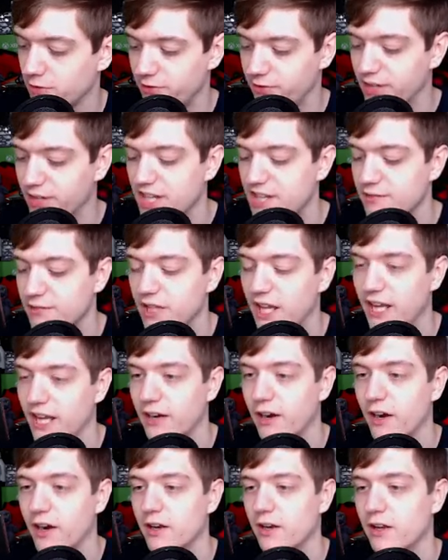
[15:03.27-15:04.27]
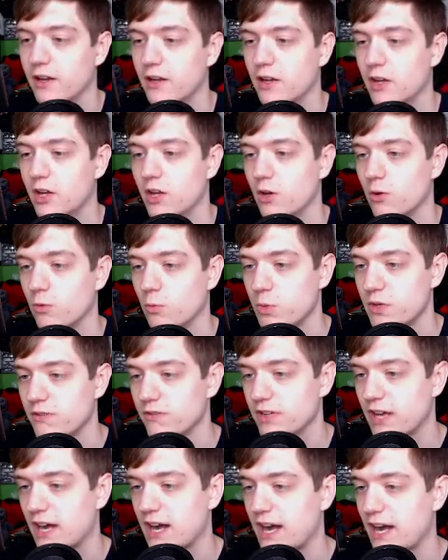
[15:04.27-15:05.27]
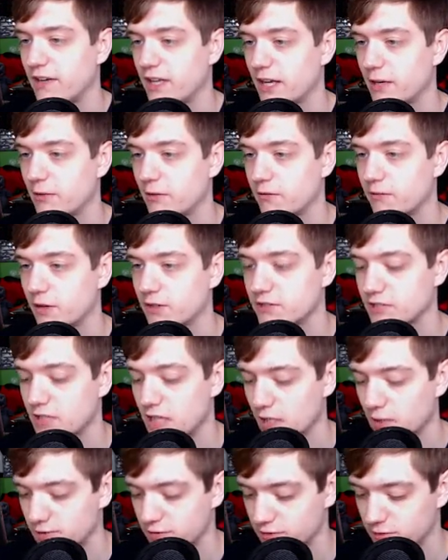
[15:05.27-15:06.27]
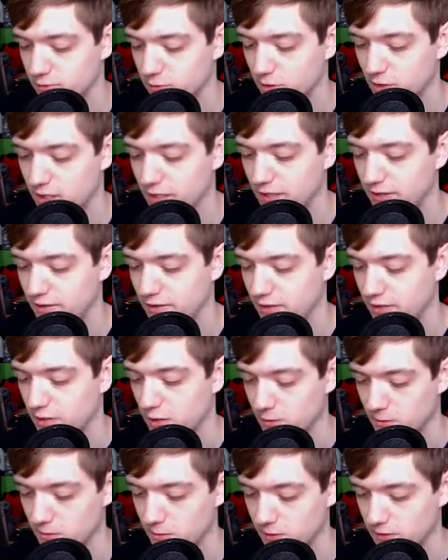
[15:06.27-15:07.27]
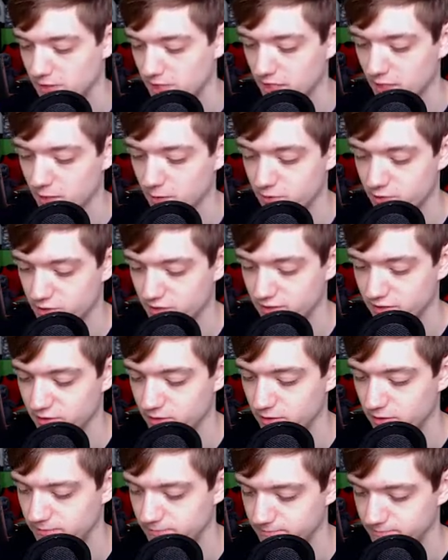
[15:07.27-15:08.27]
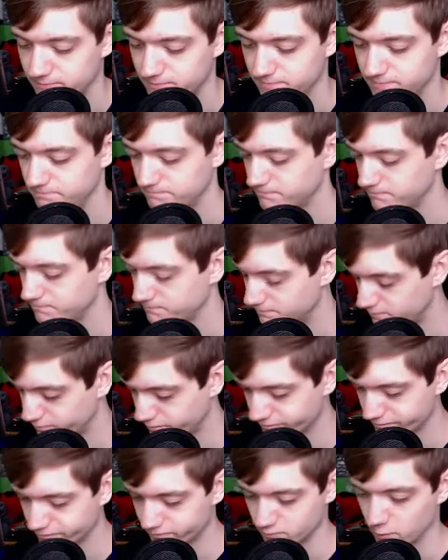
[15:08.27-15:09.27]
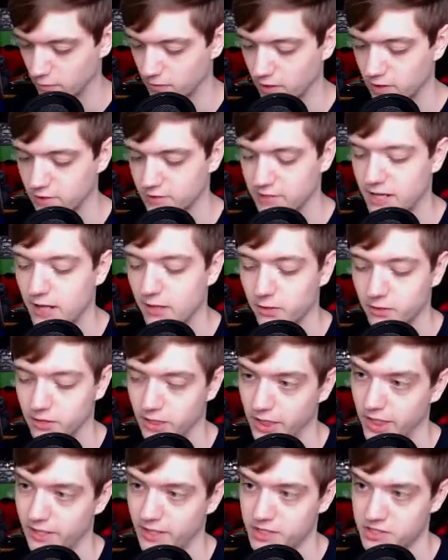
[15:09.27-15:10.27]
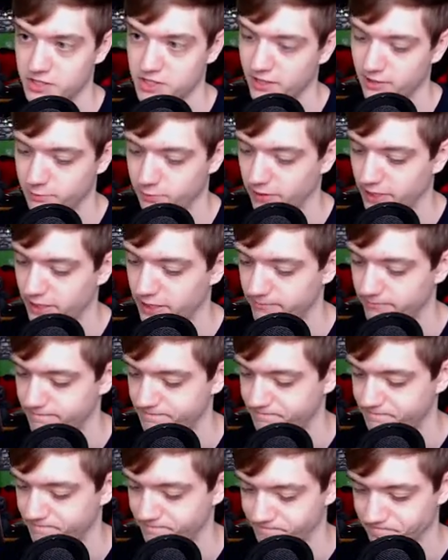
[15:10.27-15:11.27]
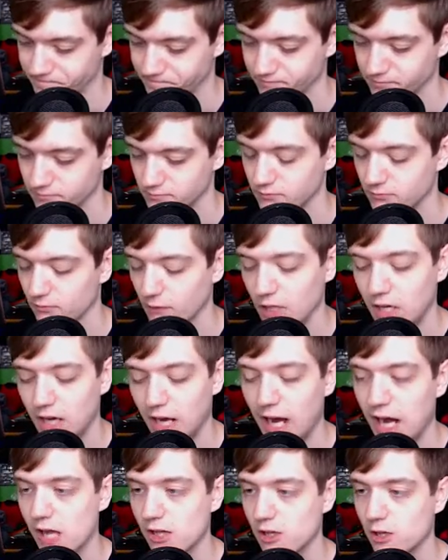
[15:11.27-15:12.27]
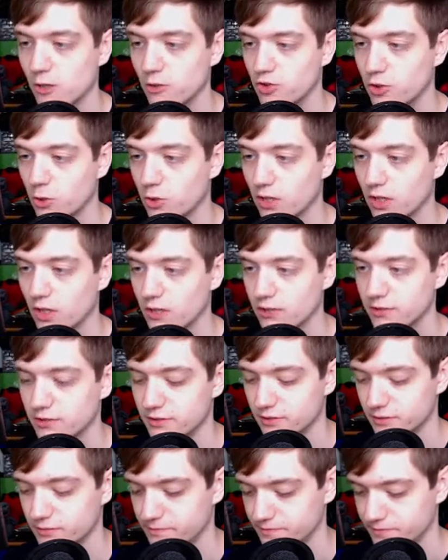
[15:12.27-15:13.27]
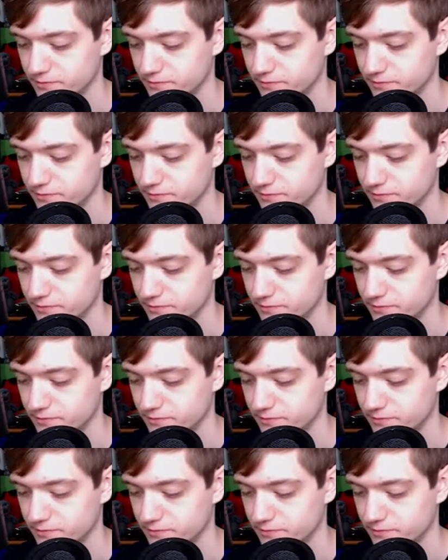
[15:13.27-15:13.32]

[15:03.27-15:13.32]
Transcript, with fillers: sleeve later, we've got a Reverse Hollow Snorunt, Reverse Hollow Drizzle, Reverse Hollow Galarian Chestplate, Hollow Tauros,